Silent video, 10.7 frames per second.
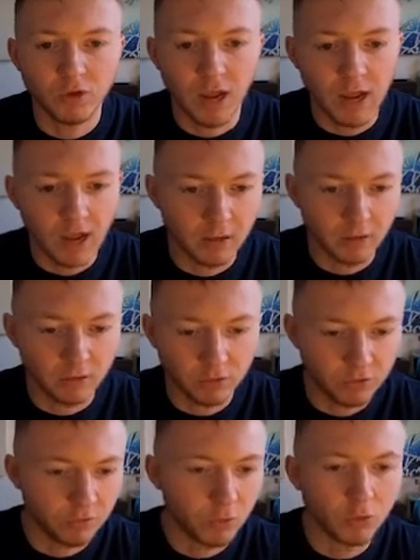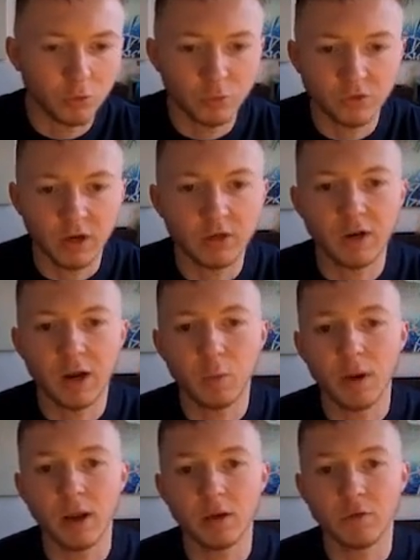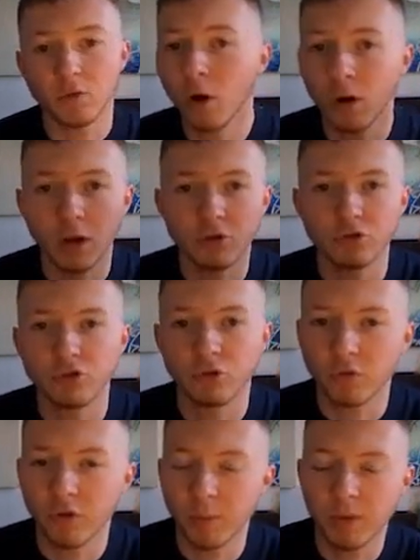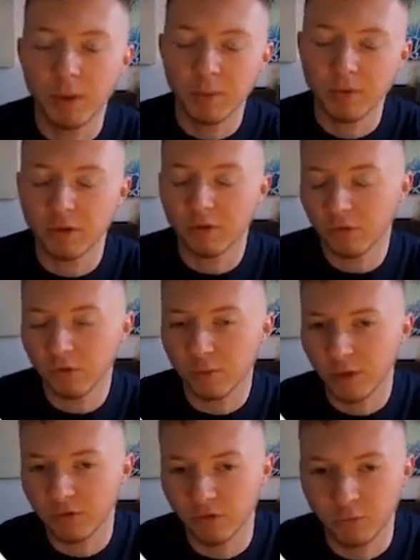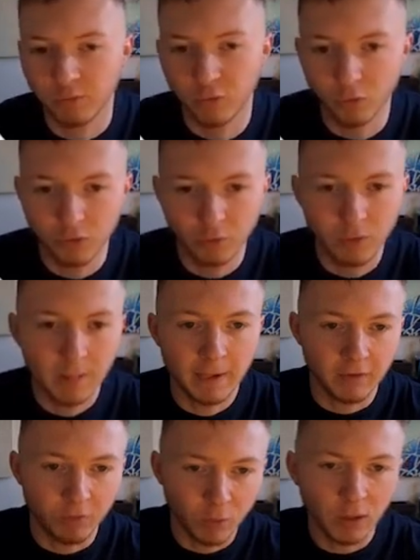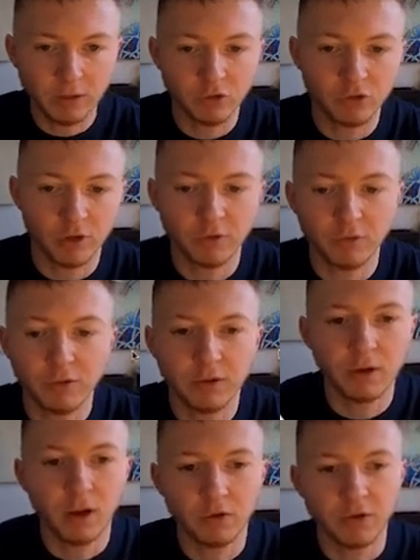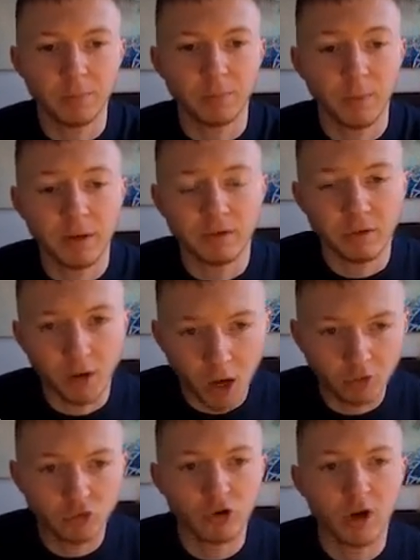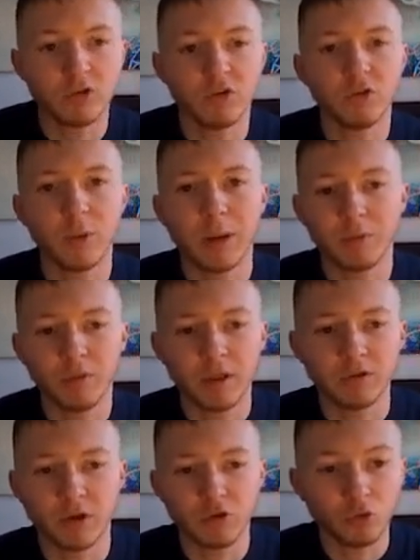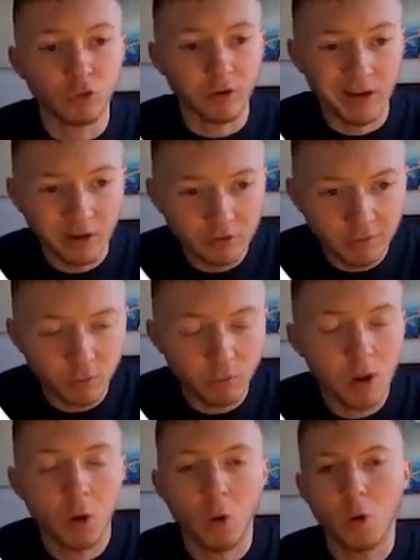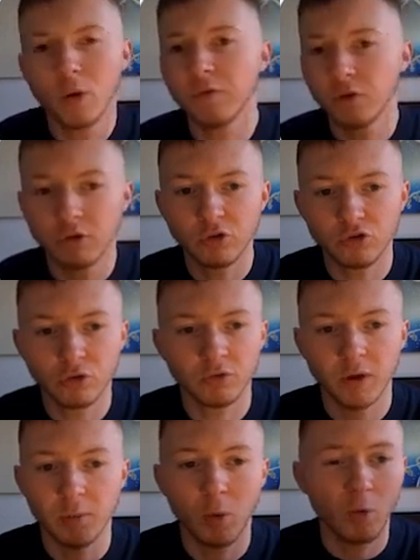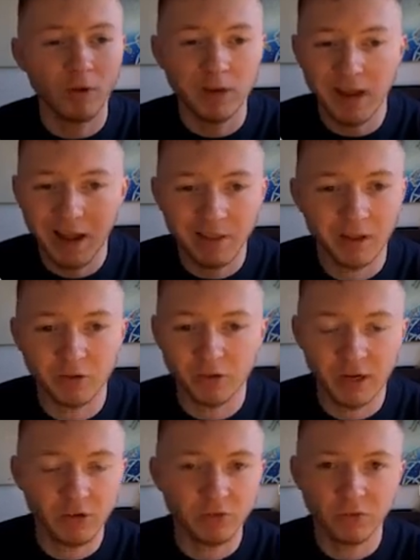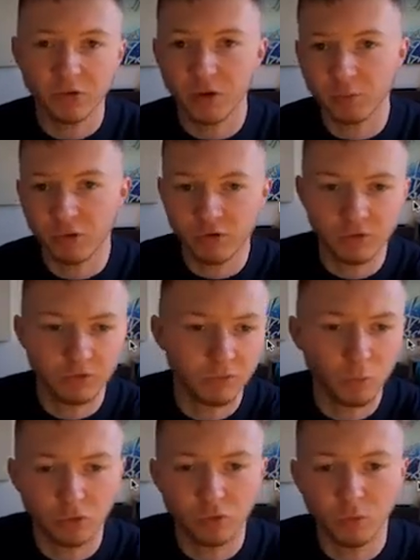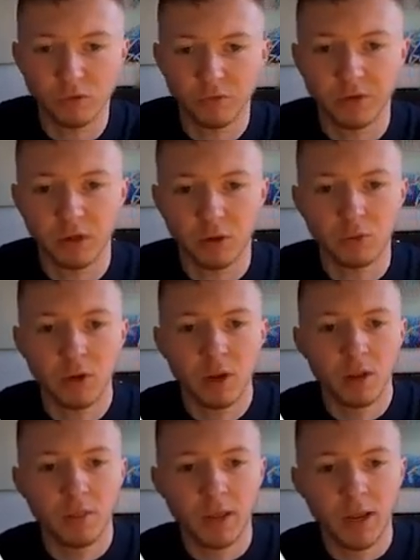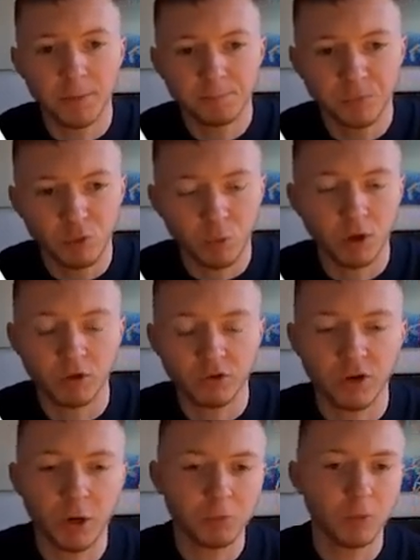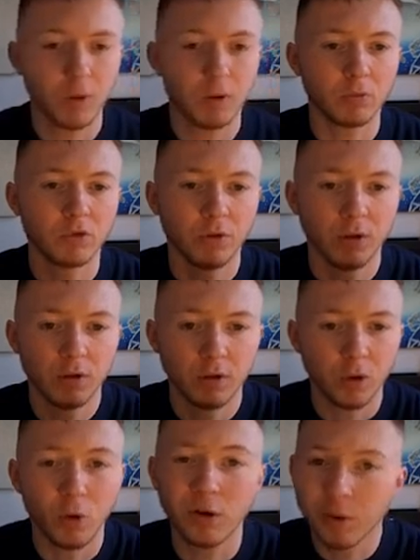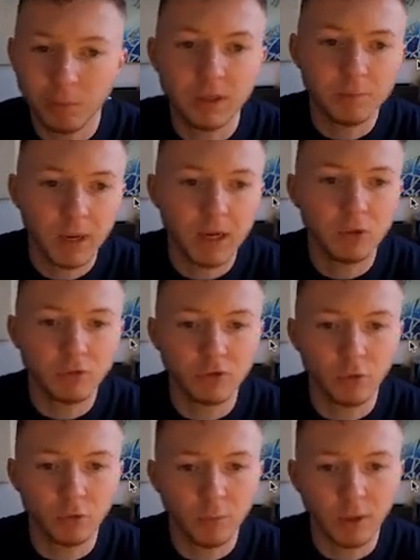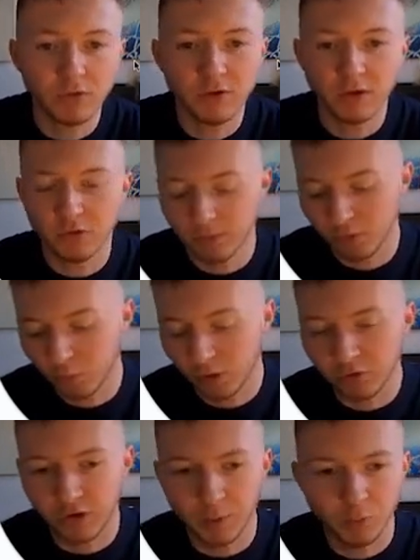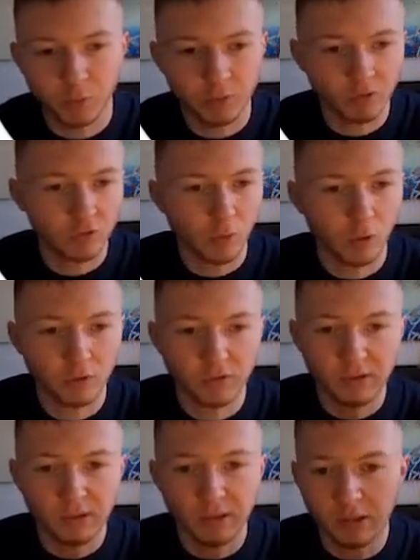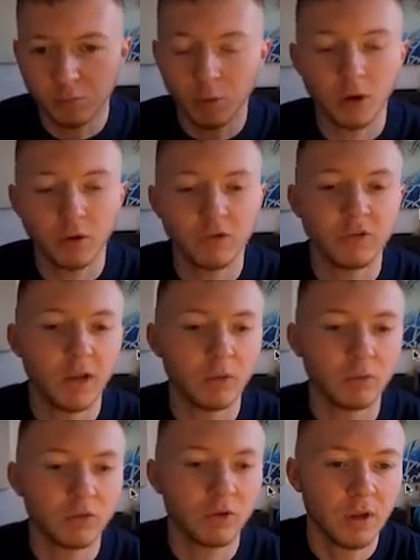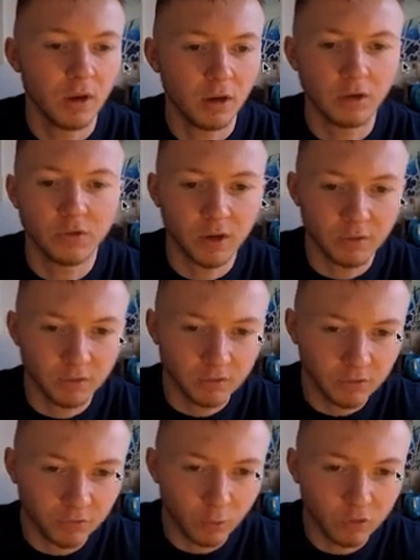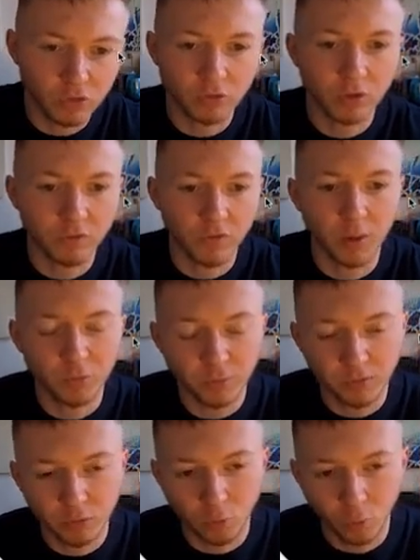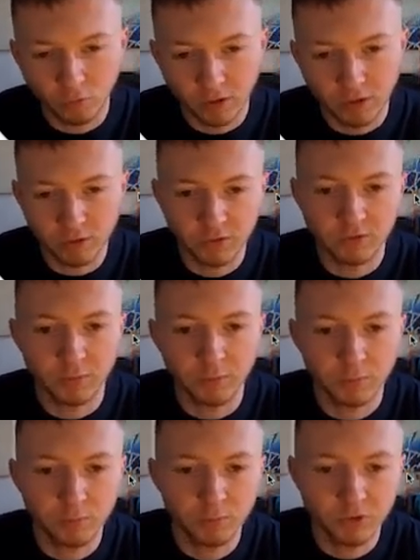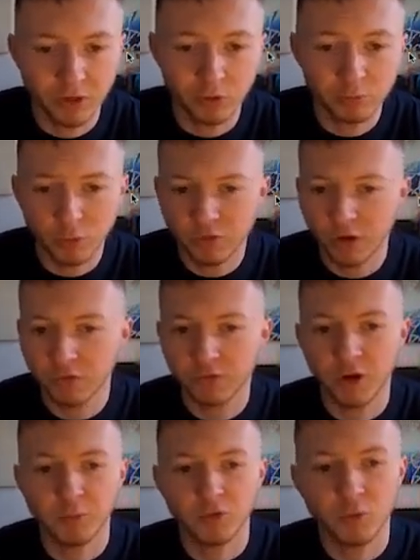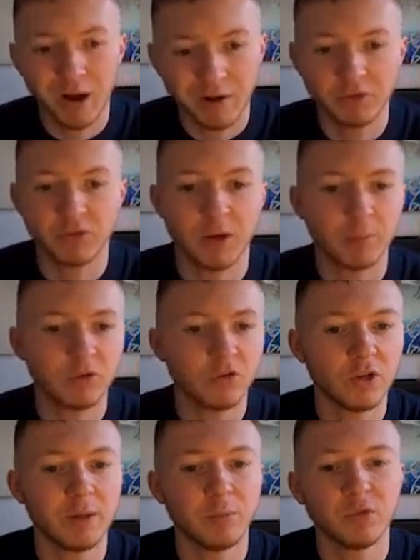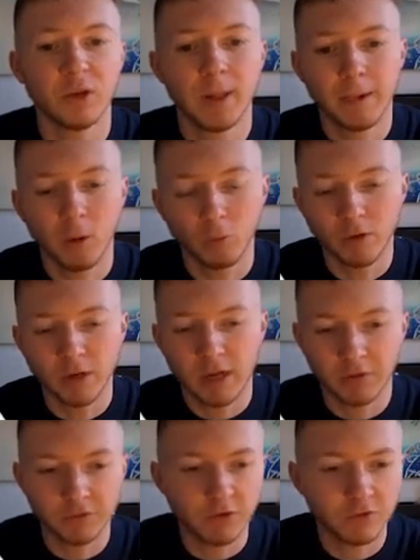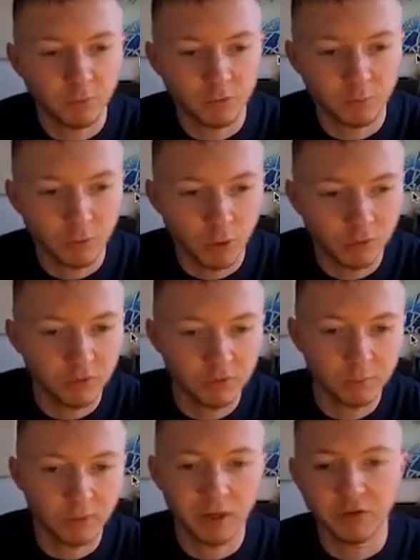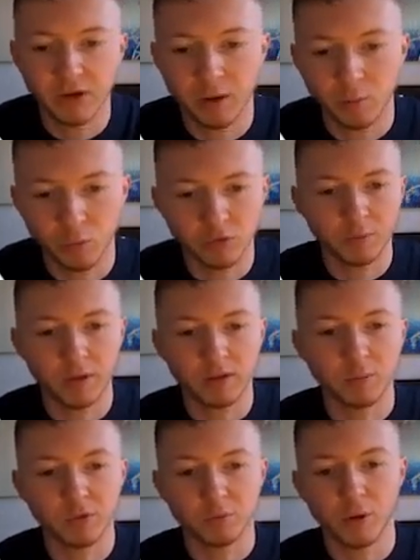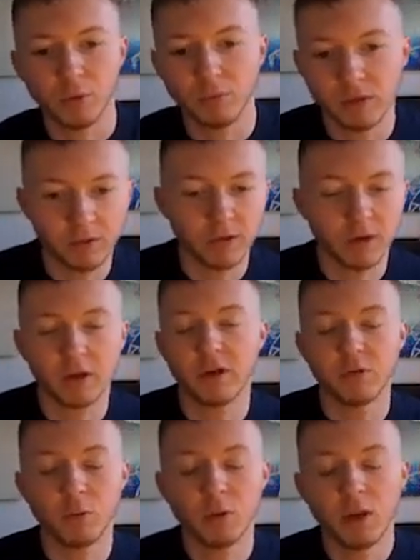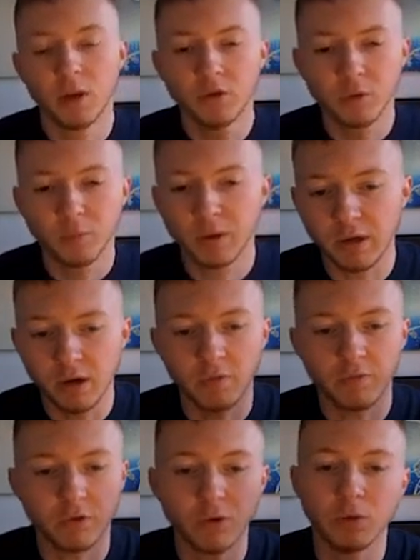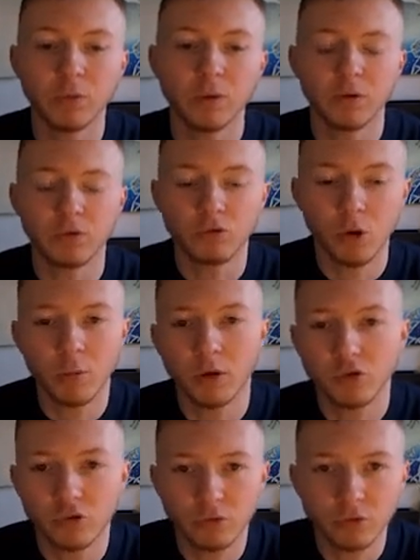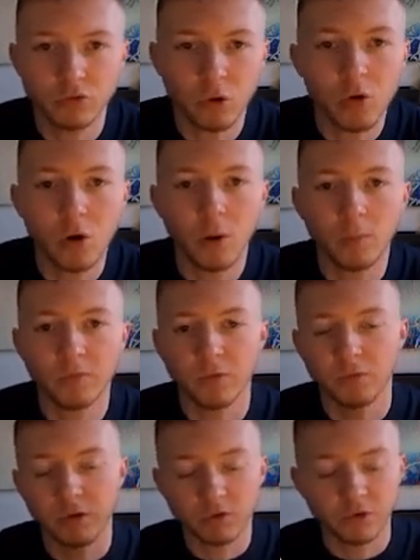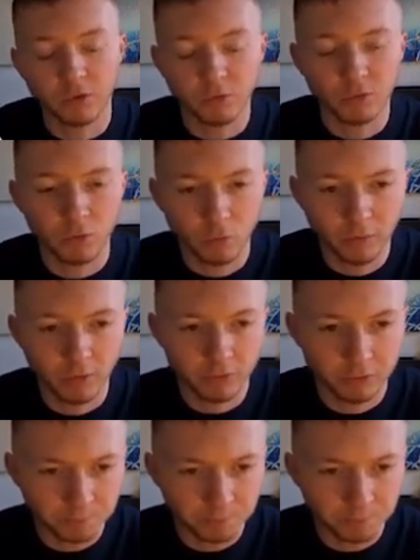and you've got to a stage now where you've got a larger insurance firm and maybe this isn't the best system for you. If you are interested in us implementing our strategies to be able to then take you to the next level, or if you're an insurance firm already at that stage and for some reason you've watched all this video, then you want us to help you out on a complete paid and results basis. You want us to help you increase quality, leads, policy sales. Like I said, this is for insurance firms with an already existing sales process, firms who have established teams, already have systems and processes in place and want to make them explode and get to the next level. It's completely done for you. It's growmyinsurance.com. Feel free to schedule a call with us.